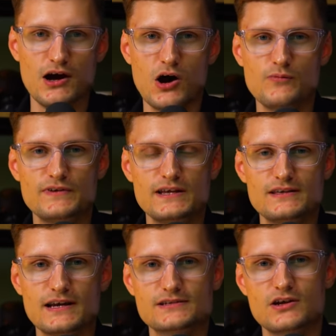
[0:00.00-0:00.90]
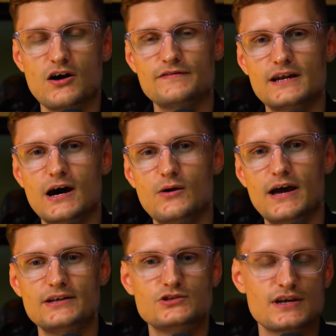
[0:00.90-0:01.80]
Hopefully, the next half an hour
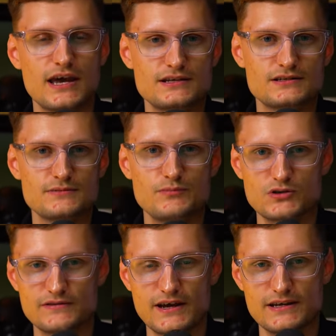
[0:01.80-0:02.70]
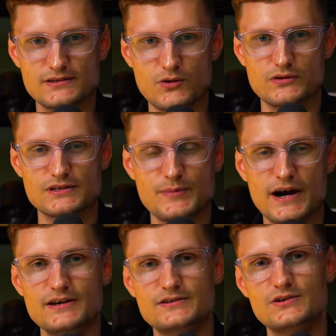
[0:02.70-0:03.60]
educates, motivates, or
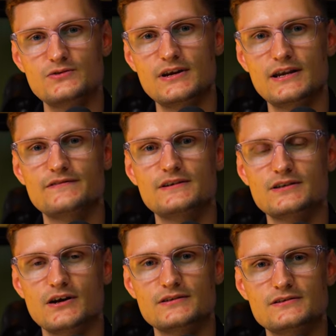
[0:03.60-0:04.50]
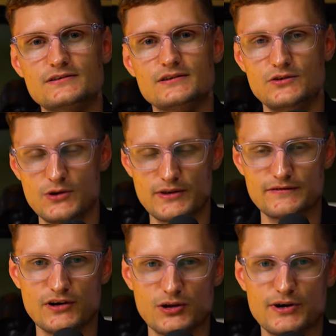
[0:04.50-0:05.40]
inspires you. And if it does, you know where the
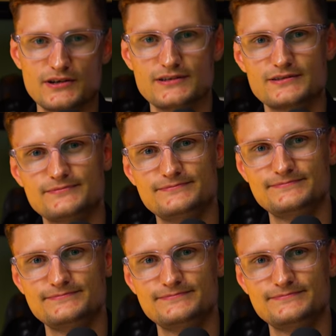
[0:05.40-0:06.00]
follow button is.